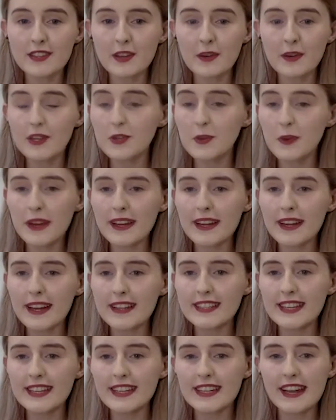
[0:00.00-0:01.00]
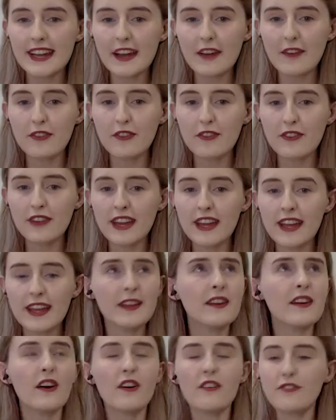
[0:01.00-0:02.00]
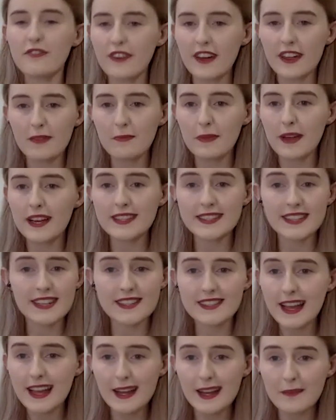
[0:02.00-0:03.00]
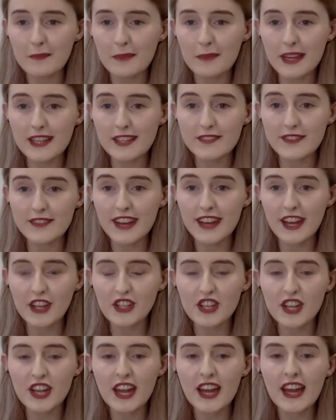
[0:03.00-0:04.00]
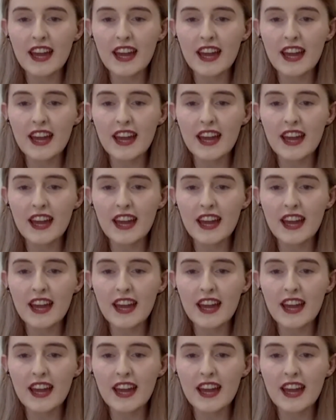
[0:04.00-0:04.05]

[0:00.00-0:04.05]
So in 2019 in F3, he got a 5th place and a 2nd place finish.